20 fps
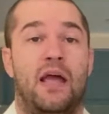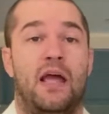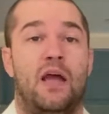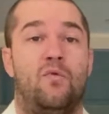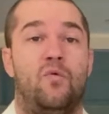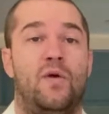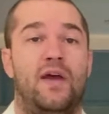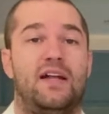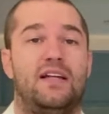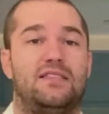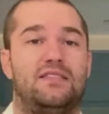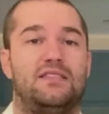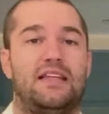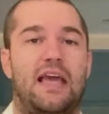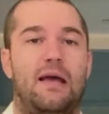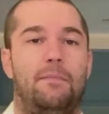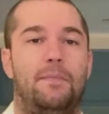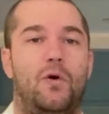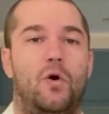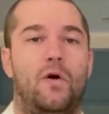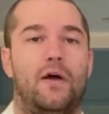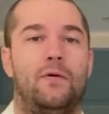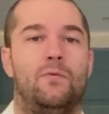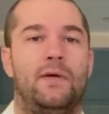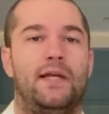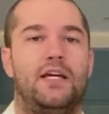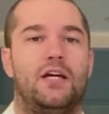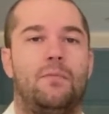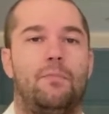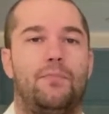If we had a sample and
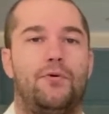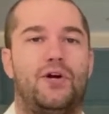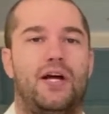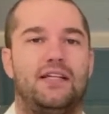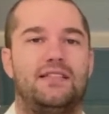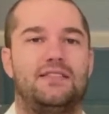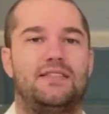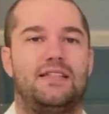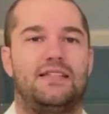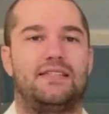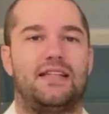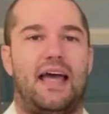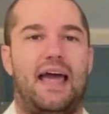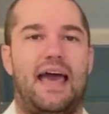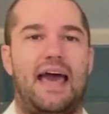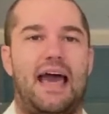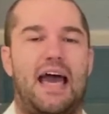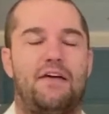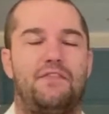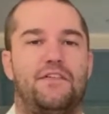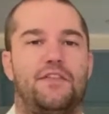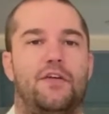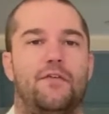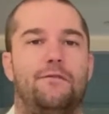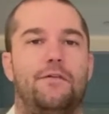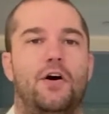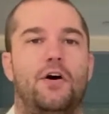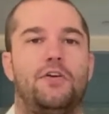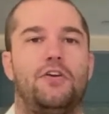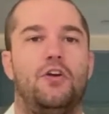we compressed it to half of the
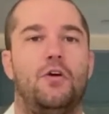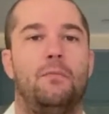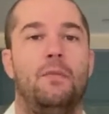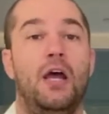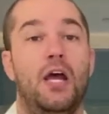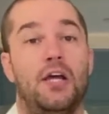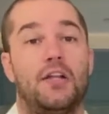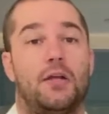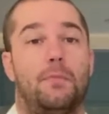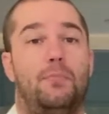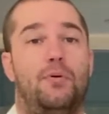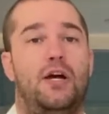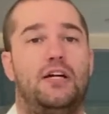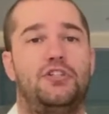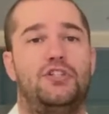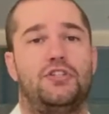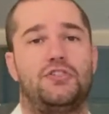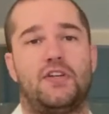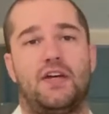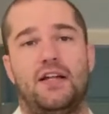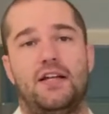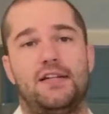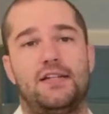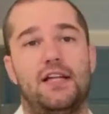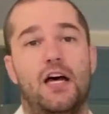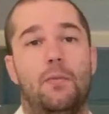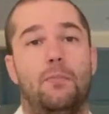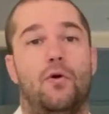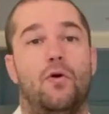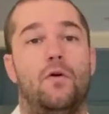volume, the pressure is going to
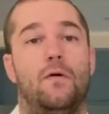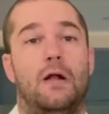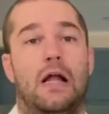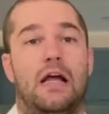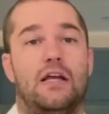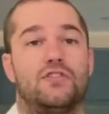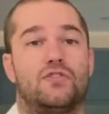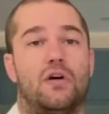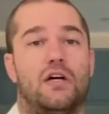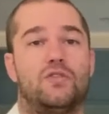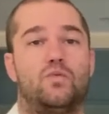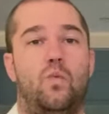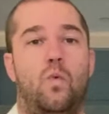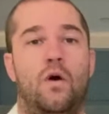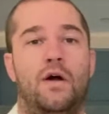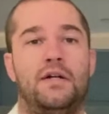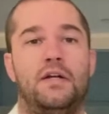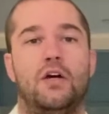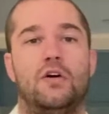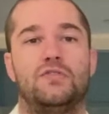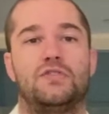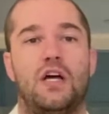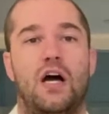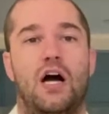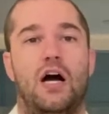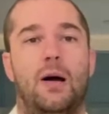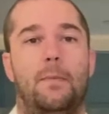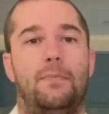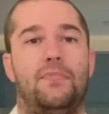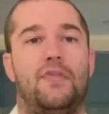double. So as one goes
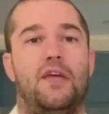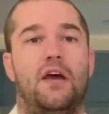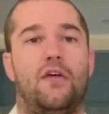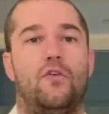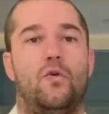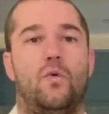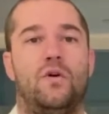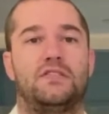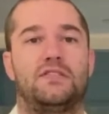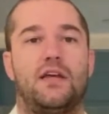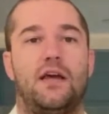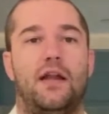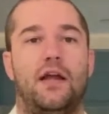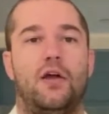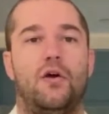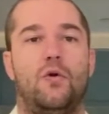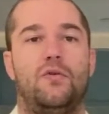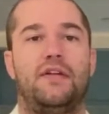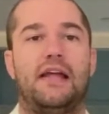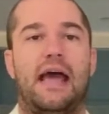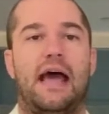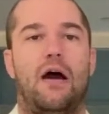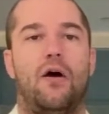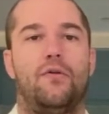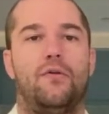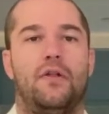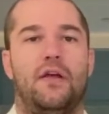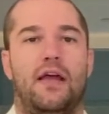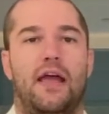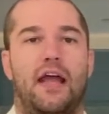up, the other one's going to go
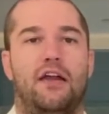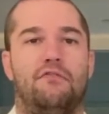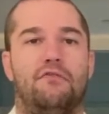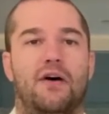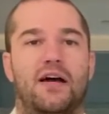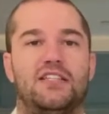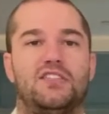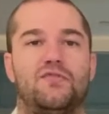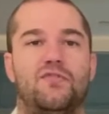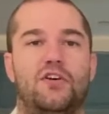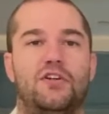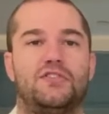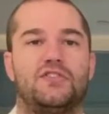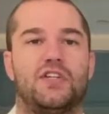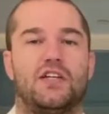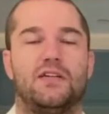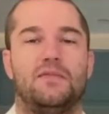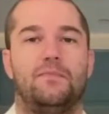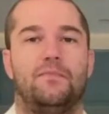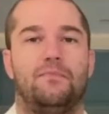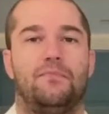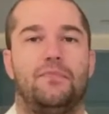down, and vice versa.